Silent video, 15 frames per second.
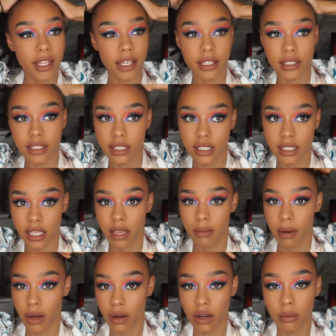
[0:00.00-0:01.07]
things to say
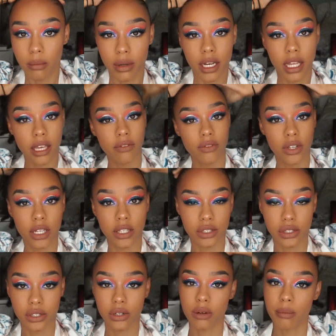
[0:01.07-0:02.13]
about a company if you need
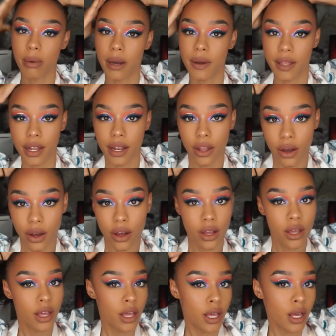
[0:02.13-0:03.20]
to talk about it a lot,
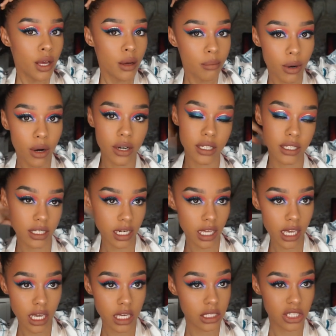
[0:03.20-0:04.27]
but
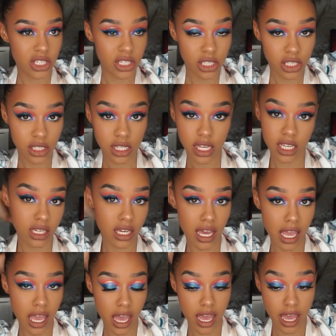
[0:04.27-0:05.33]
honestly, it's just
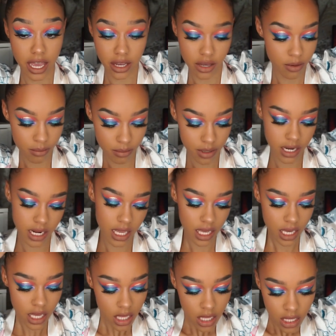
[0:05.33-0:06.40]
a hair
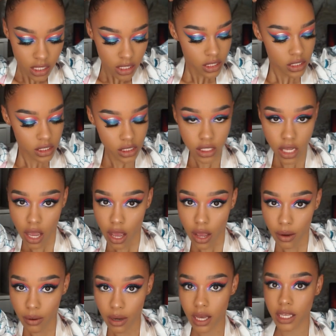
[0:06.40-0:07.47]
company.
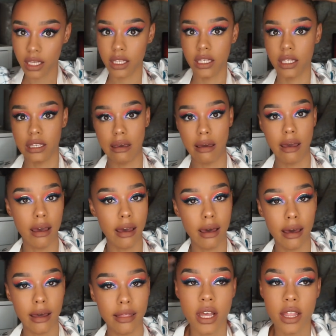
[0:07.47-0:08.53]
So
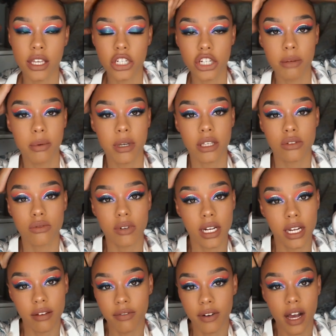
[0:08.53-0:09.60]
yeah, the shipping's
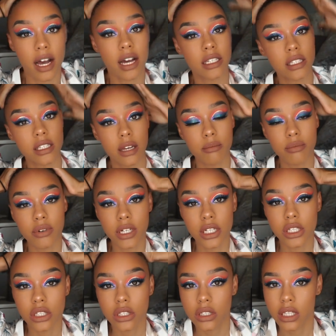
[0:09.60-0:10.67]
really fast. I'm pretty
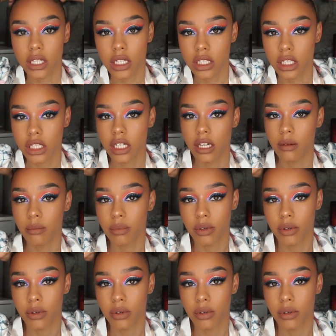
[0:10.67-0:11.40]
sure they ship